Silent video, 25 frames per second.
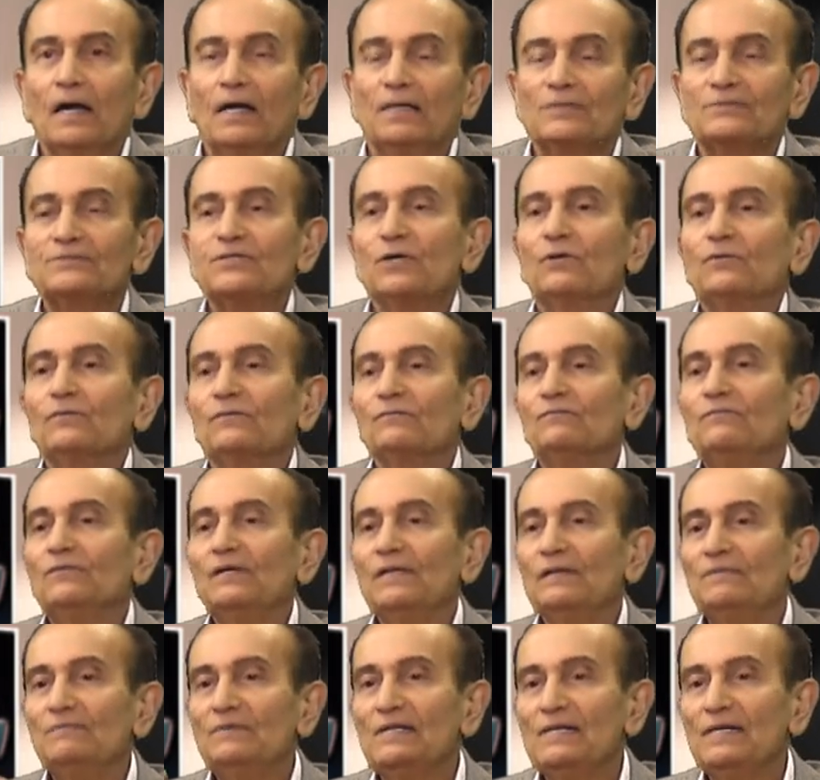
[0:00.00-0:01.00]
So
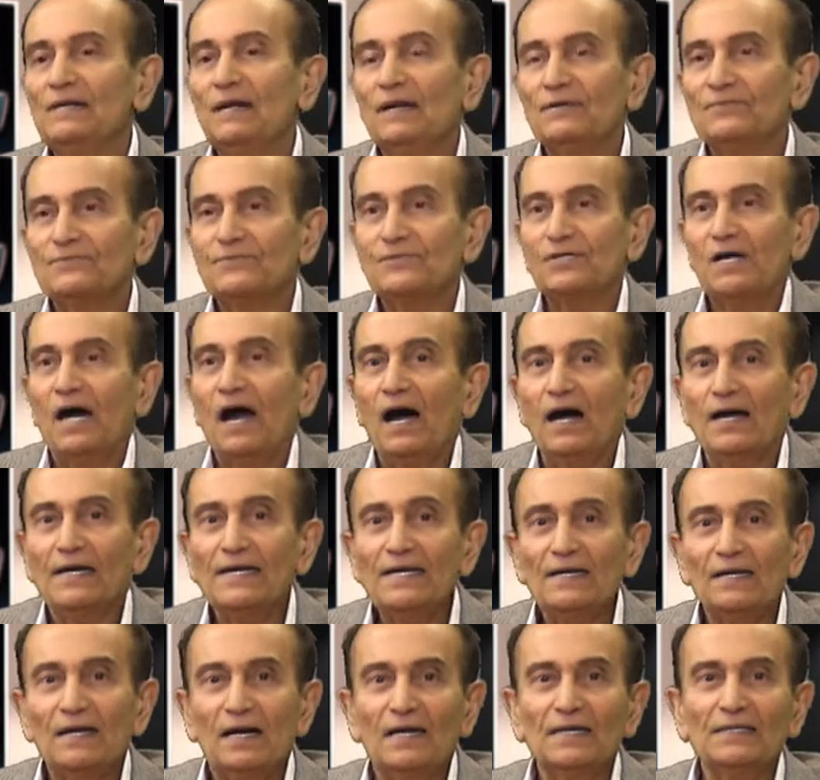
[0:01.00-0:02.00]
we will
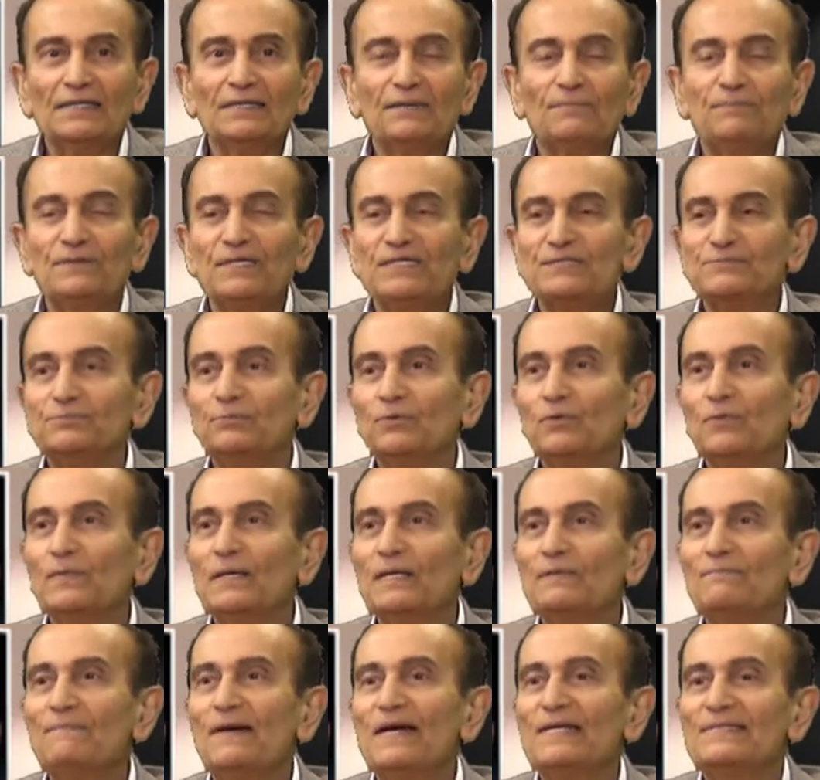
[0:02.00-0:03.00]
try in the peace
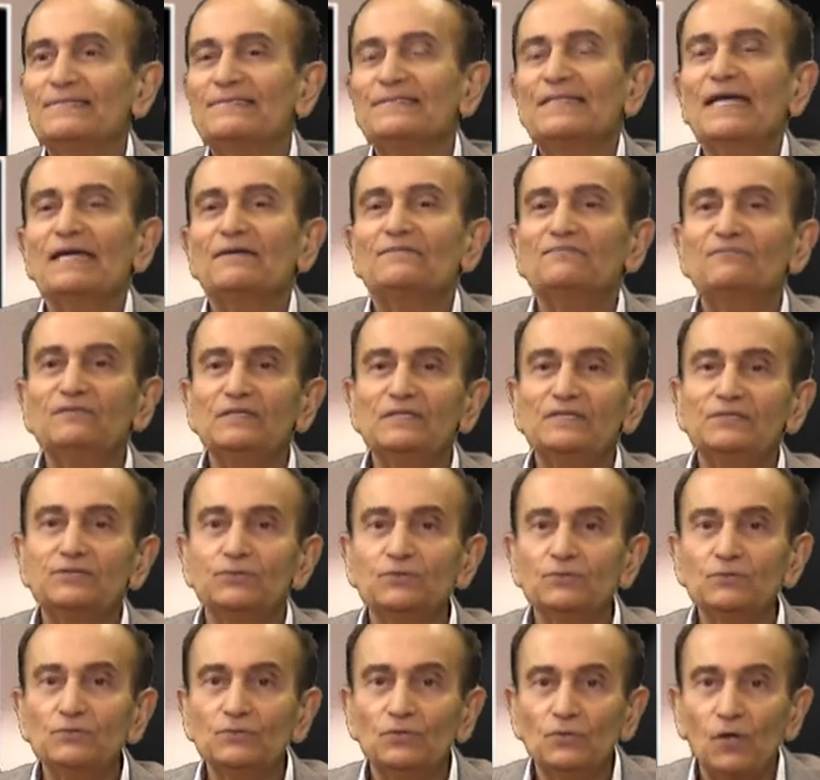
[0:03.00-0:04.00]
movement best that we
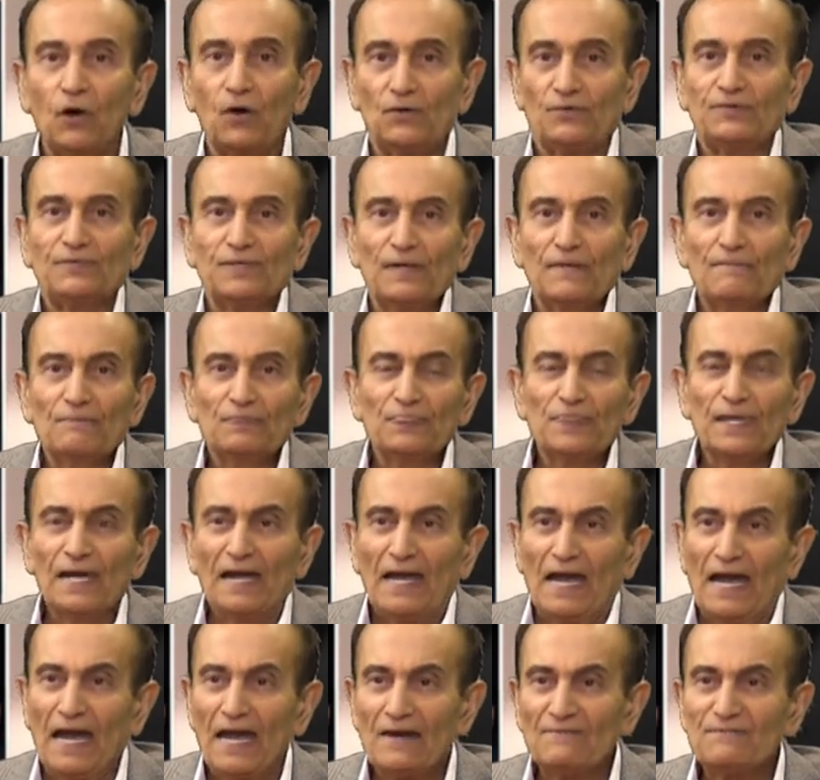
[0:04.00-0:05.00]
do not
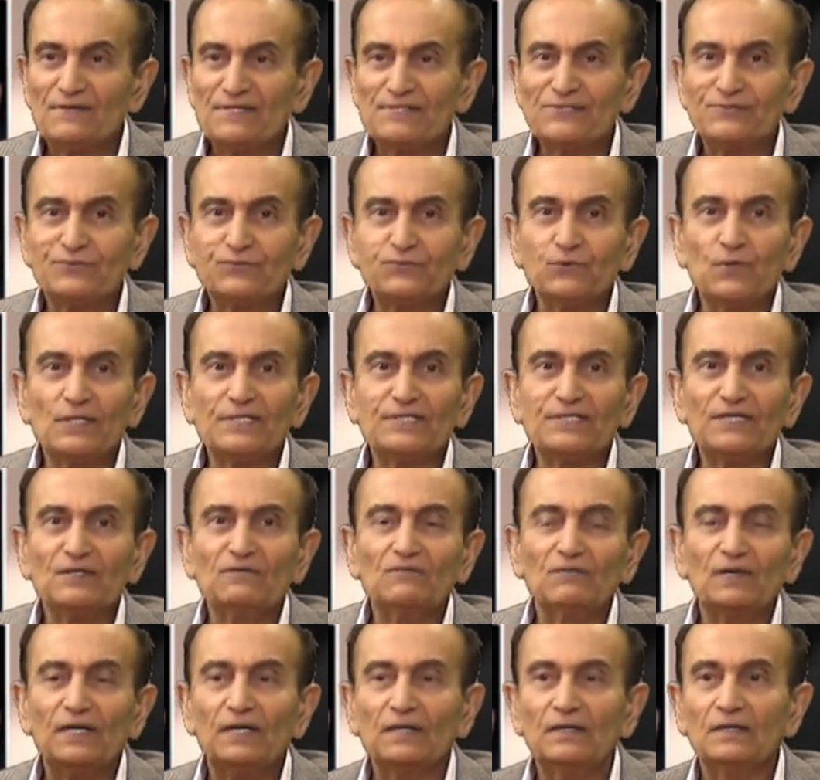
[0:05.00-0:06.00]
have a situation
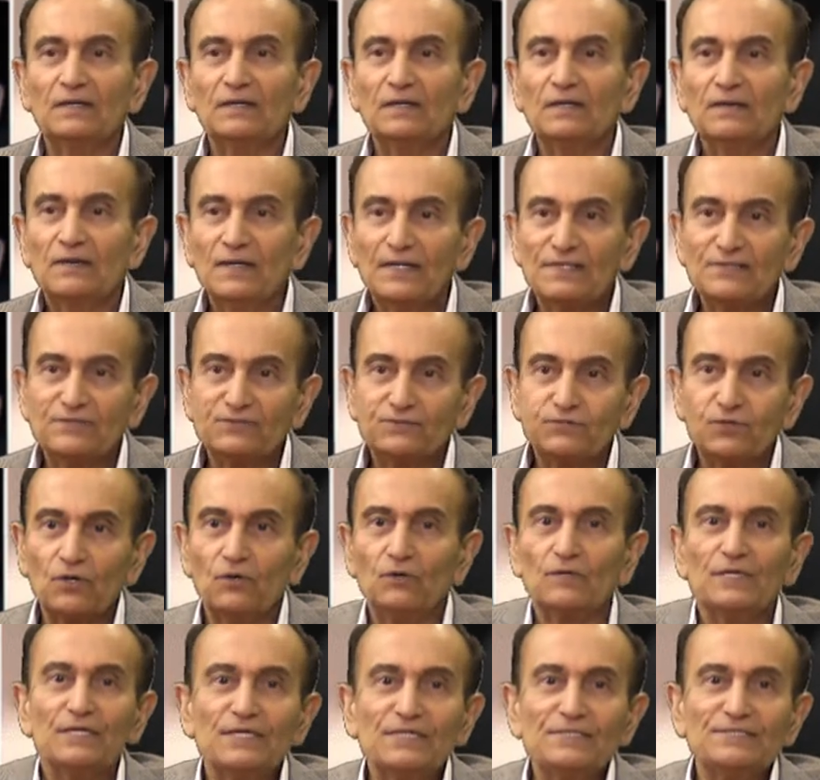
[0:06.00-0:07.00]
where it's
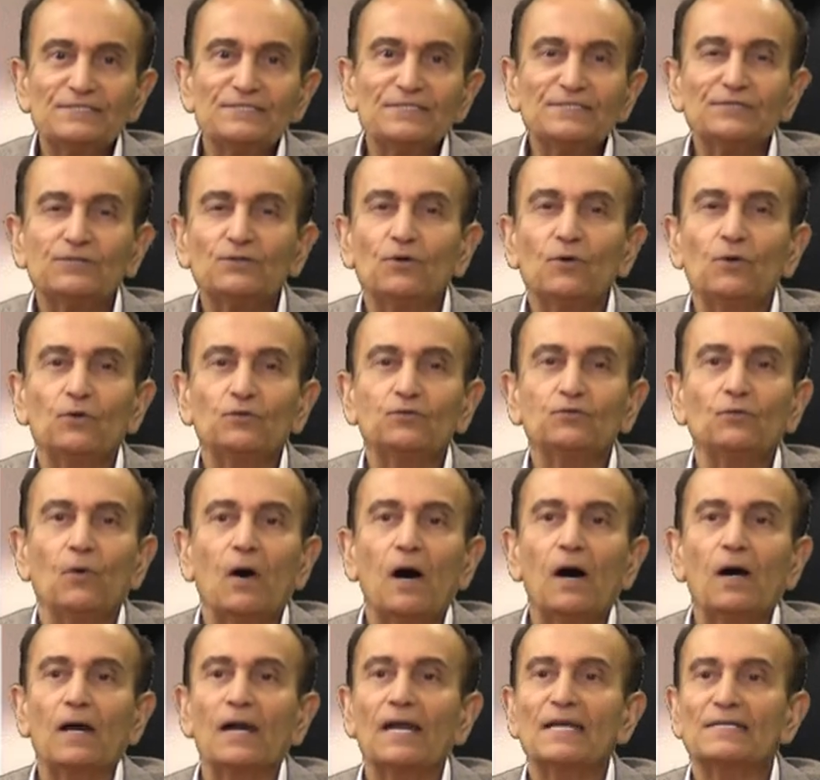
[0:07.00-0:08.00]
so easy to go to
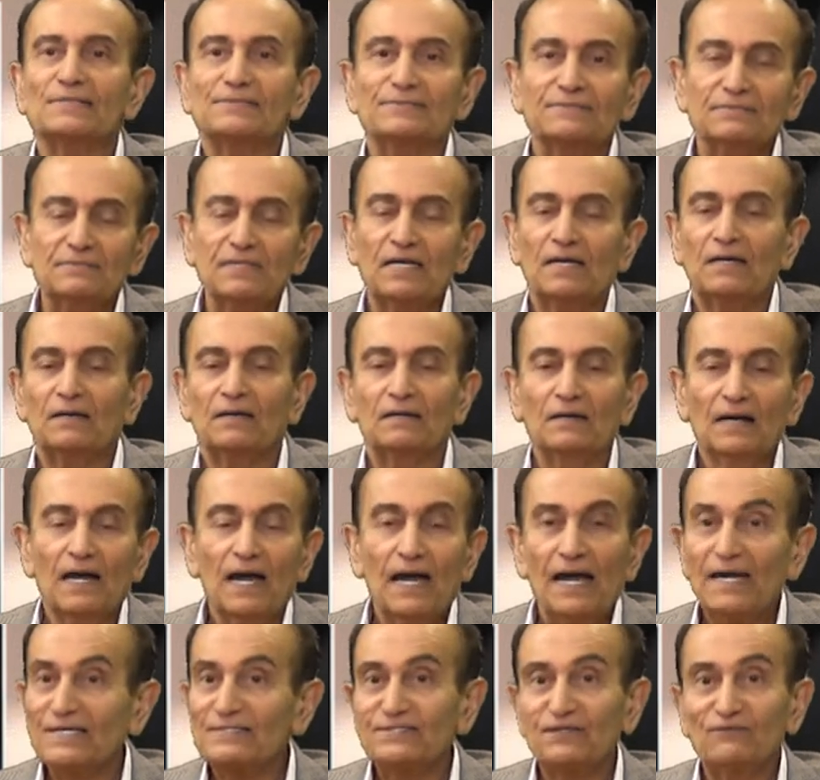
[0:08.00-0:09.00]
war as
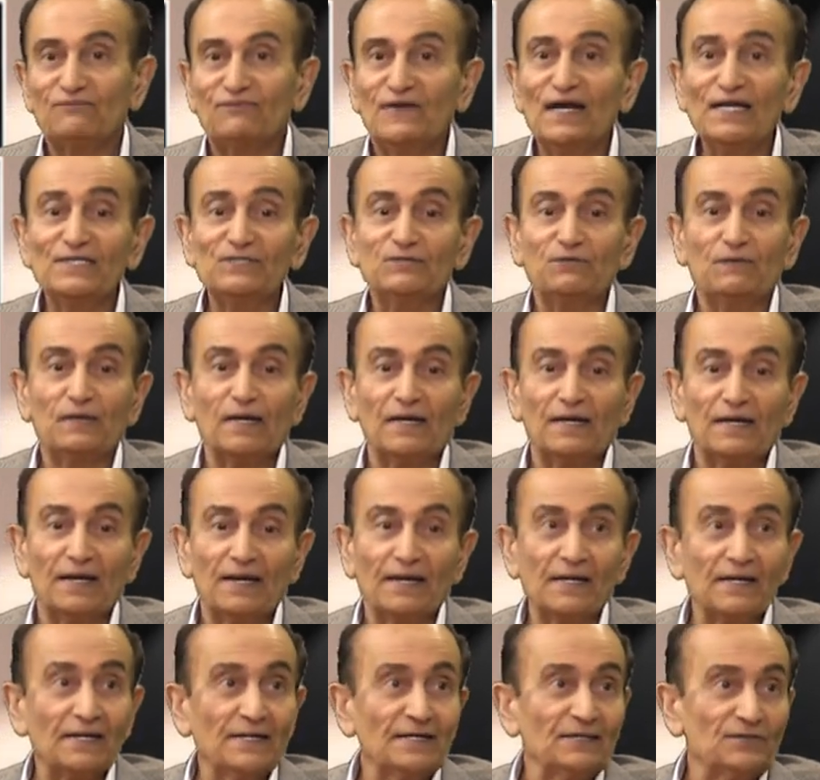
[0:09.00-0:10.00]
the French were
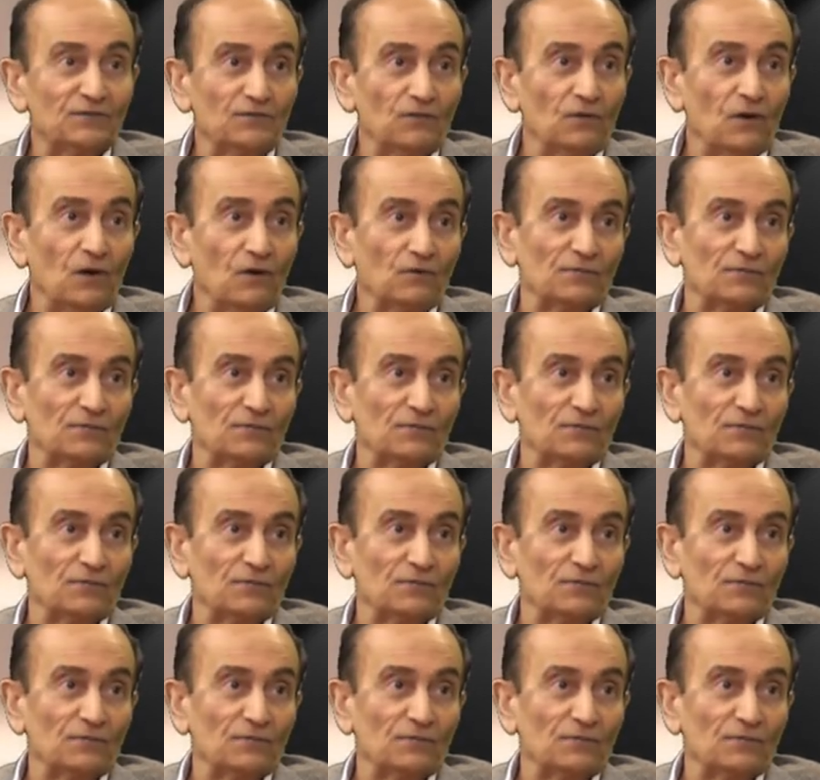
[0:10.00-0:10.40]
raring to go